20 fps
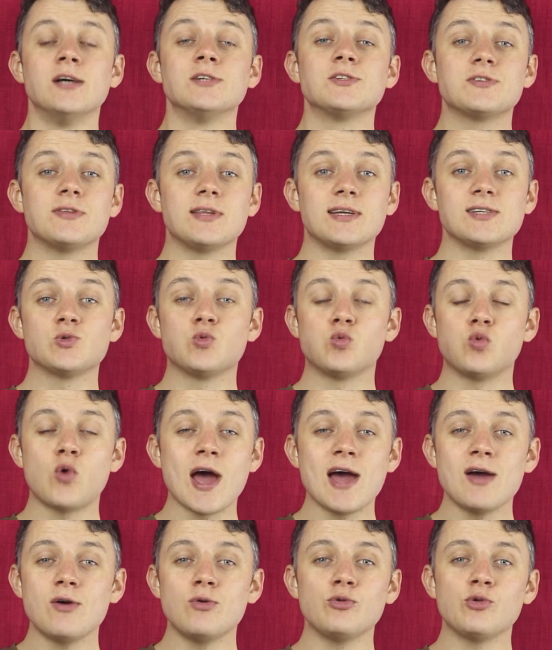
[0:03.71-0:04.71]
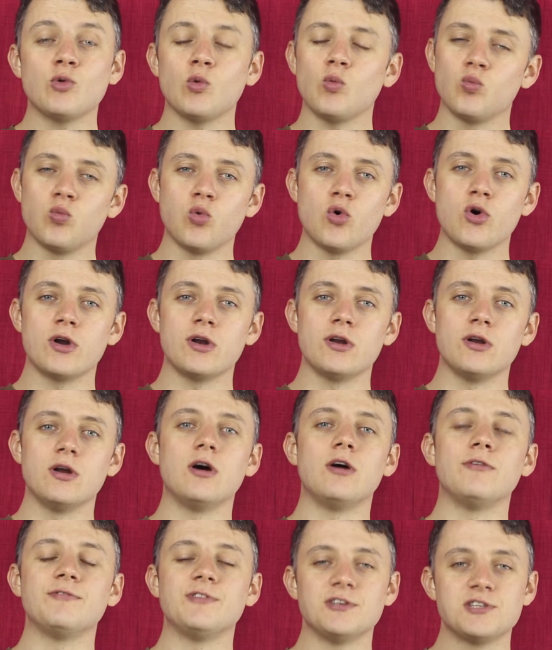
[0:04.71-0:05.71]
So that is round one
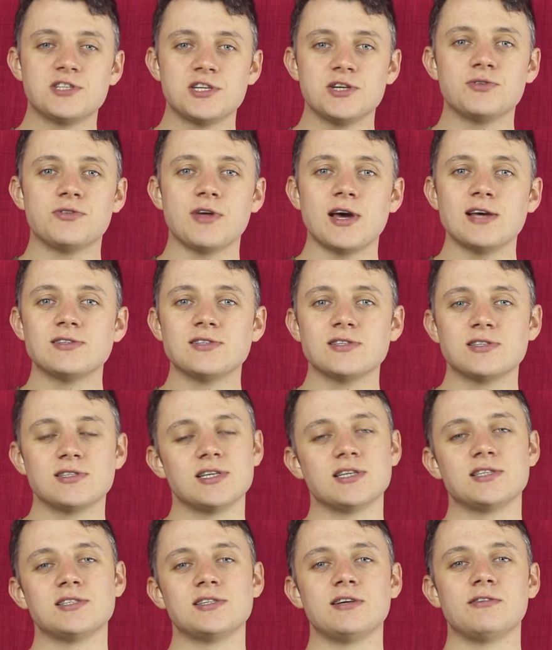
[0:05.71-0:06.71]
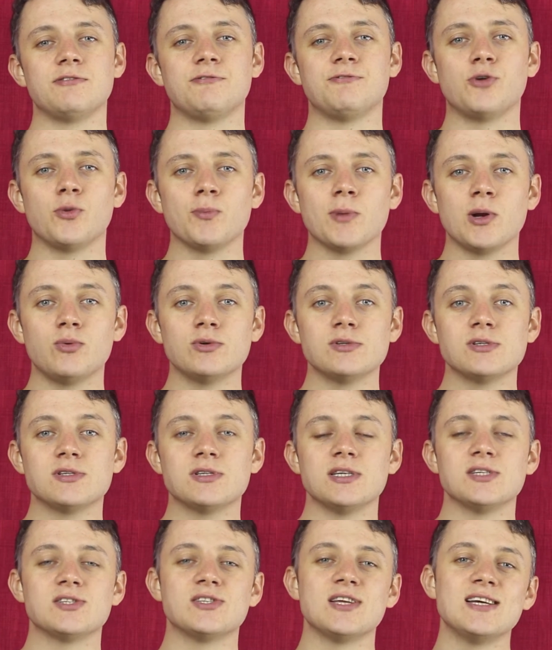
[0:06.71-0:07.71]
of the 2016 Formula One
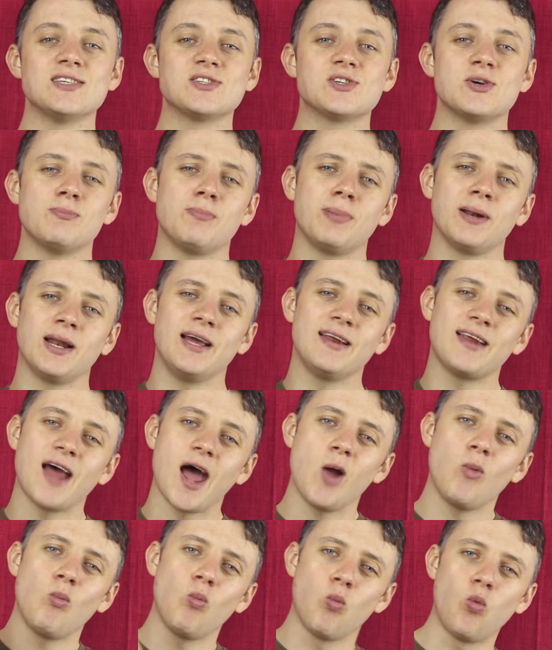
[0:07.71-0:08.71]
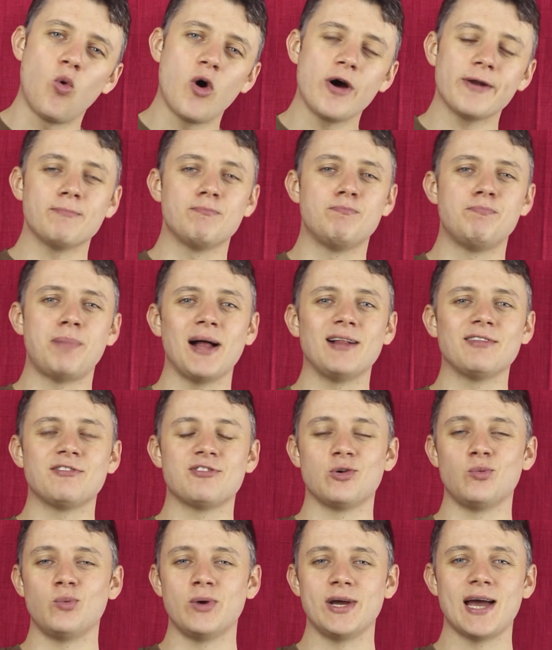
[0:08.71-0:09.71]
season is complete, and what a
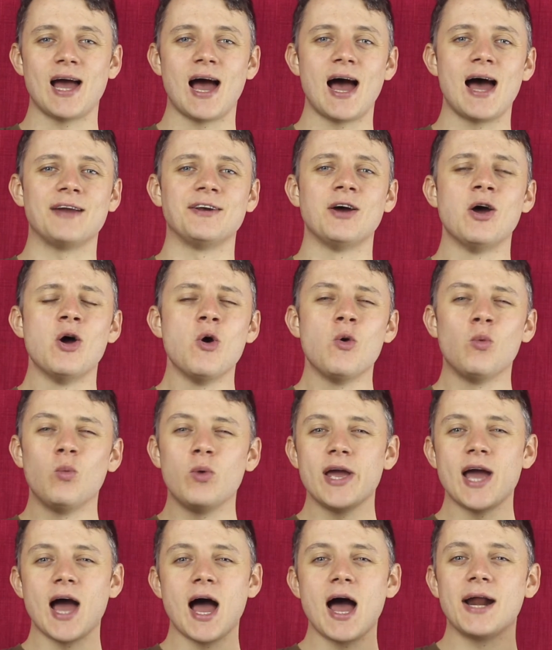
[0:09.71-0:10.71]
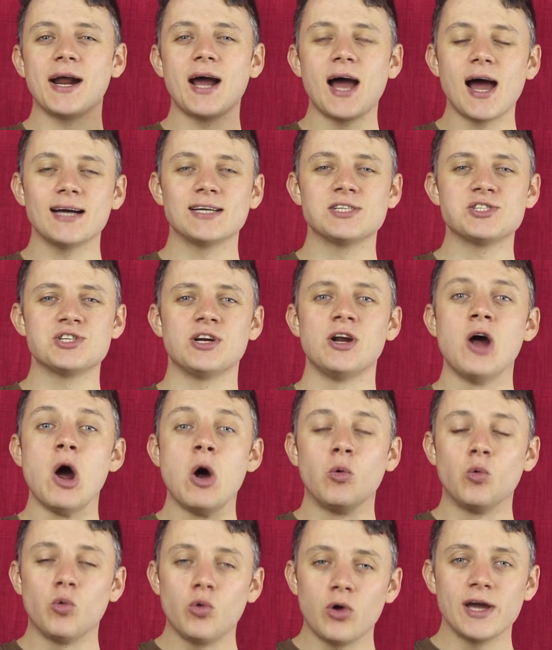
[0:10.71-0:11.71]
belter we had. We had action
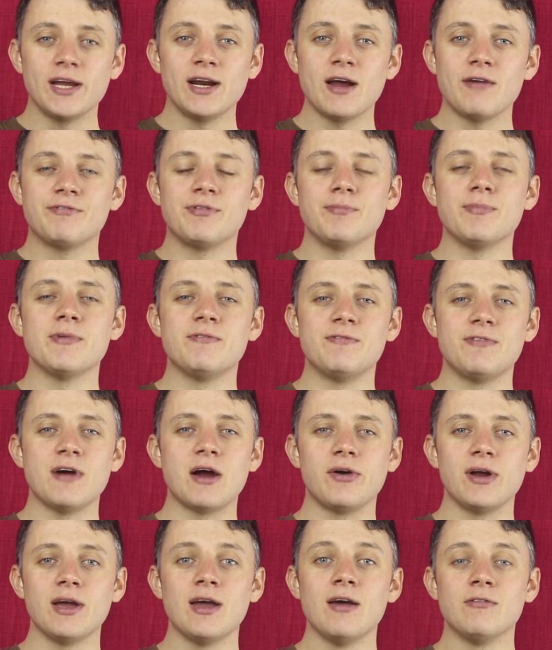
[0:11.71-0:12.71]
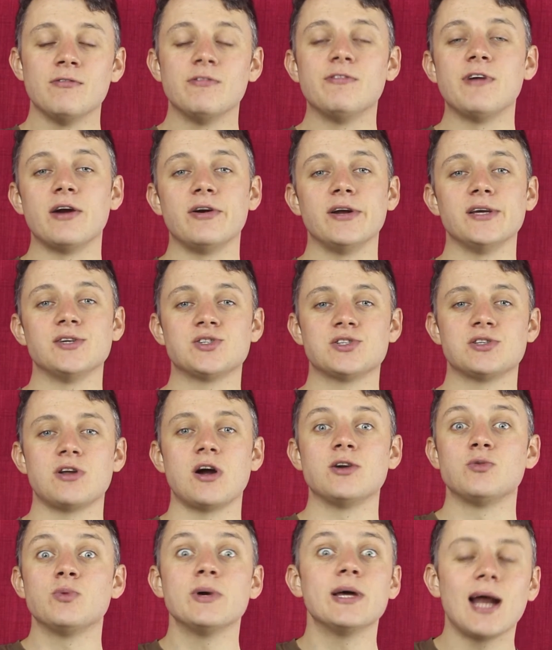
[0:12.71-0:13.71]
right from the very
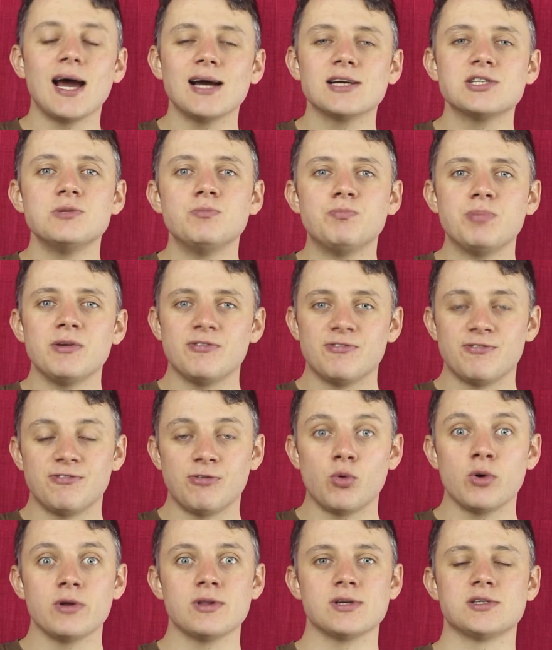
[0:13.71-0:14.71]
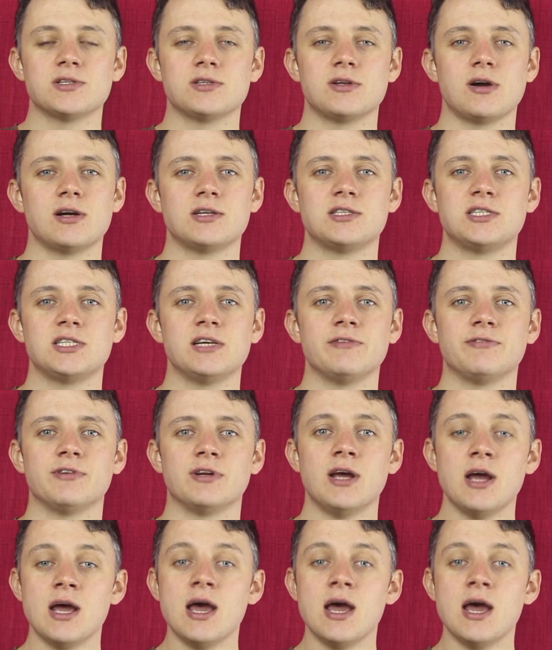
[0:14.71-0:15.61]
start. We had action before the start even.